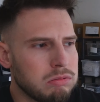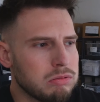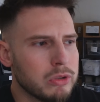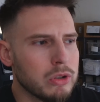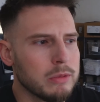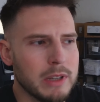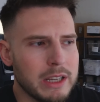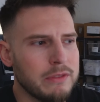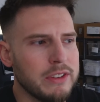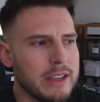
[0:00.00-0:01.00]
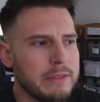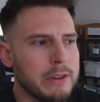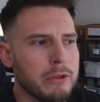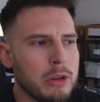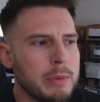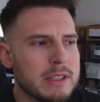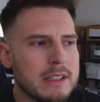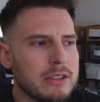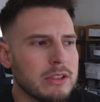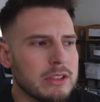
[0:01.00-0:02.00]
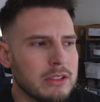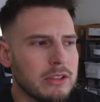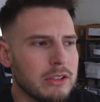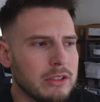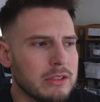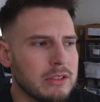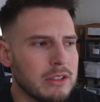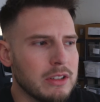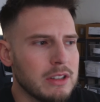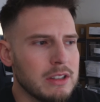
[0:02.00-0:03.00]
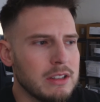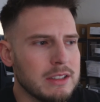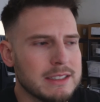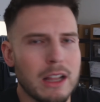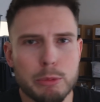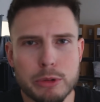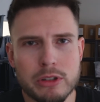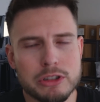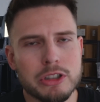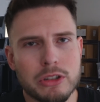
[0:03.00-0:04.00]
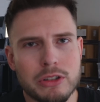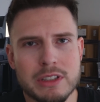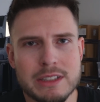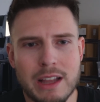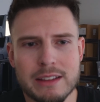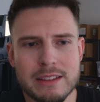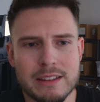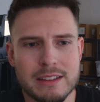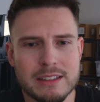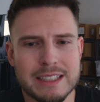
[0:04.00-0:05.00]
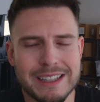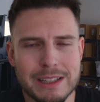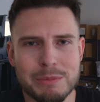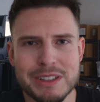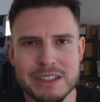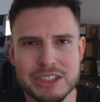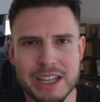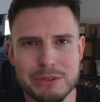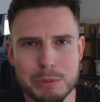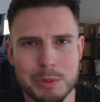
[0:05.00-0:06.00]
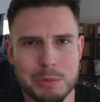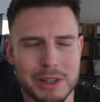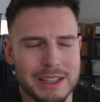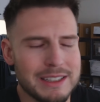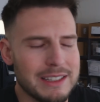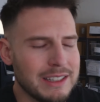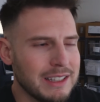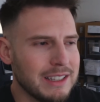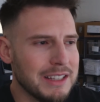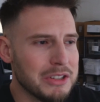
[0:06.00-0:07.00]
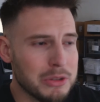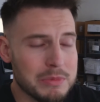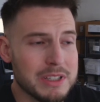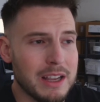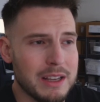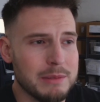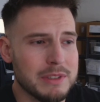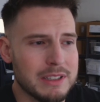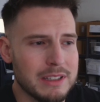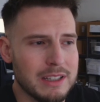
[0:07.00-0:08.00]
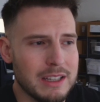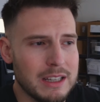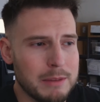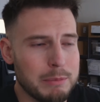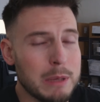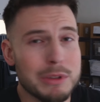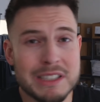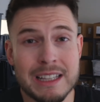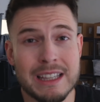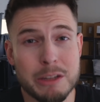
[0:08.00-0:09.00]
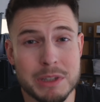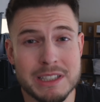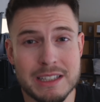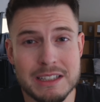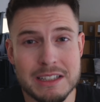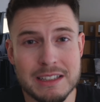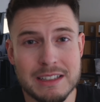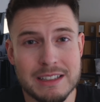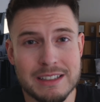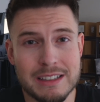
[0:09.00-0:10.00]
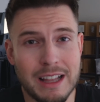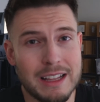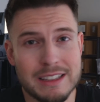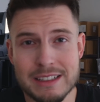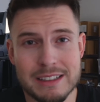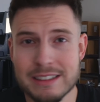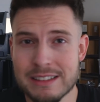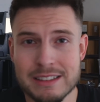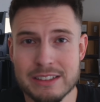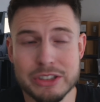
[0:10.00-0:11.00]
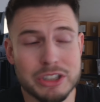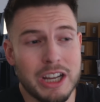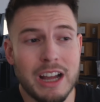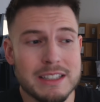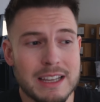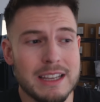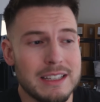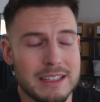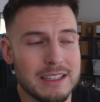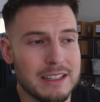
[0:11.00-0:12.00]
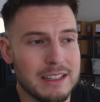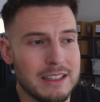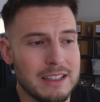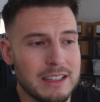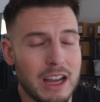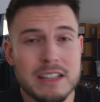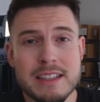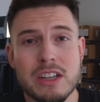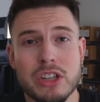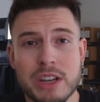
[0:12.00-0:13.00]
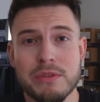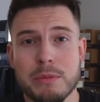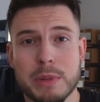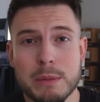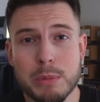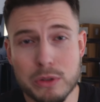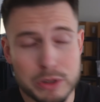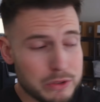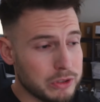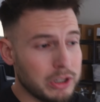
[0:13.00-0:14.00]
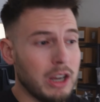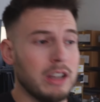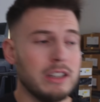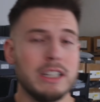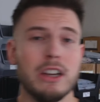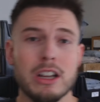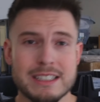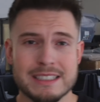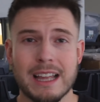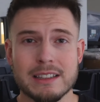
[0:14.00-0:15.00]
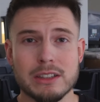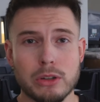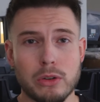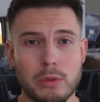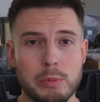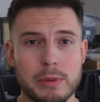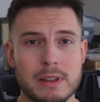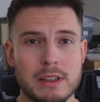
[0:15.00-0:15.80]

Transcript: Trust me, if you if you run a business or, or sell product, you'll understand. Dealing with the general public, sometimes people take liberties. Like, just can't take. Can't take shit from people. You just got you got to stand up